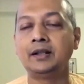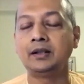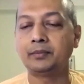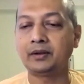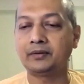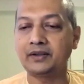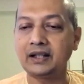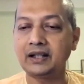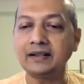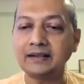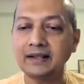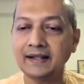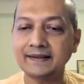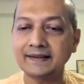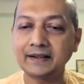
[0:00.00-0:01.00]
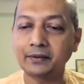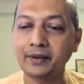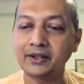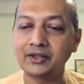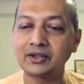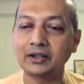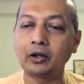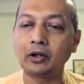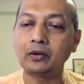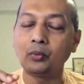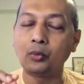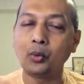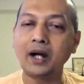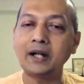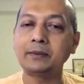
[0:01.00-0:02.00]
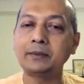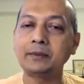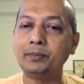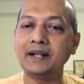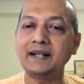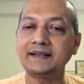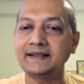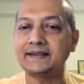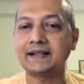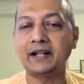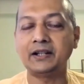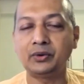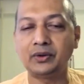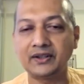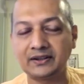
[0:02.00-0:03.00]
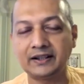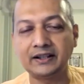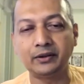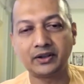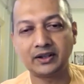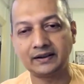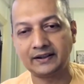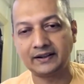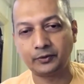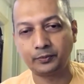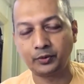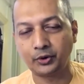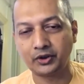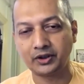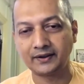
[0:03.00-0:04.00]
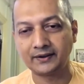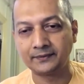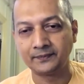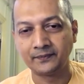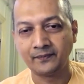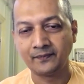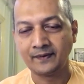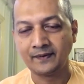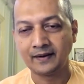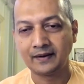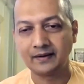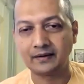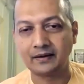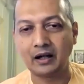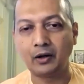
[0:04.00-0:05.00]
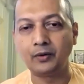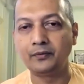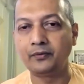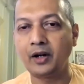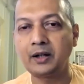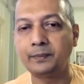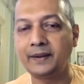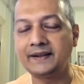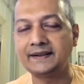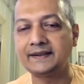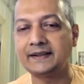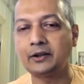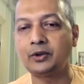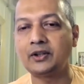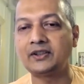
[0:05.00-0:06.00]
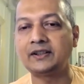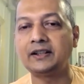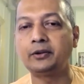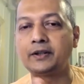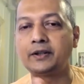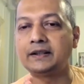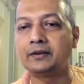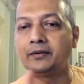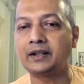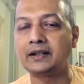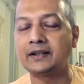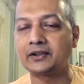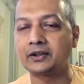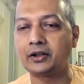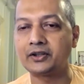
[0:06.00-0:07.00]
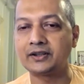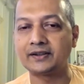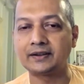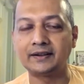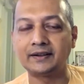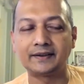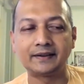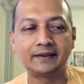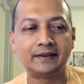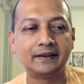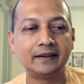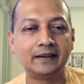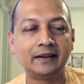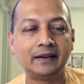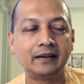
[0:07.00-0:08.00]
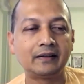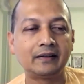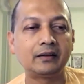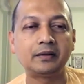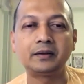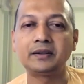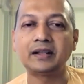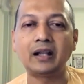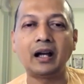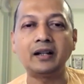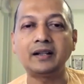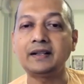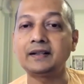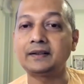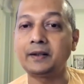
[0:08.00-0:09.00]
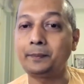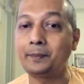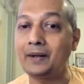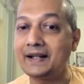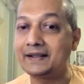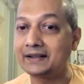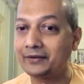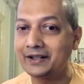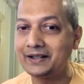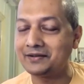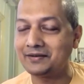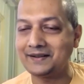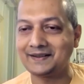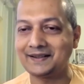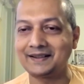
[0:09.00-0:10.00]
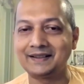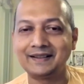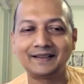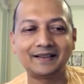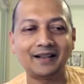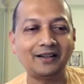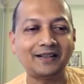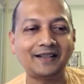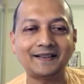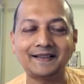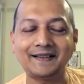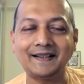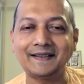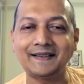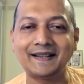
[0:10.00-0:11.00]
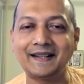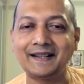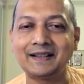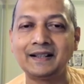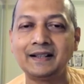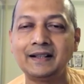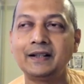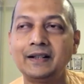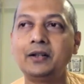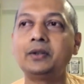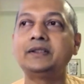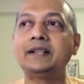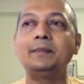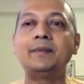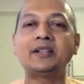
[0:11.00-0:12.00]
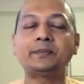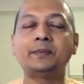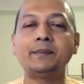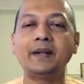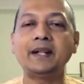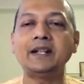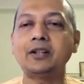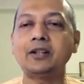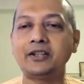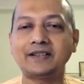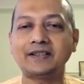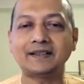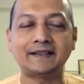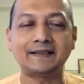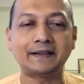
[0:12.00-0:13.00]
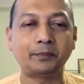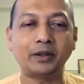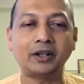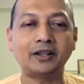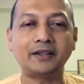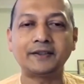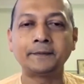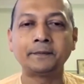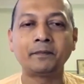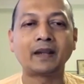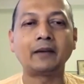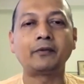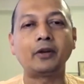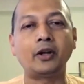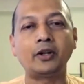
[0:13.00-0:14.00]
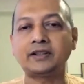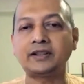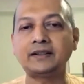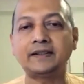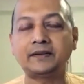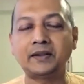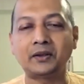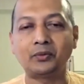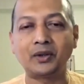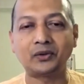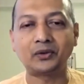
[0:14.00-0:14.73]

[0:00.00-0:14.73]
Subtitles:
But Vedanta asks the question, on what basis are you distinguishing these Purushas? On what basis are you distinguishing the witness consciousness? And the Sankhya replies are interesting. Sankhya says that, no, there must be many consciousnesses, because if consciousness was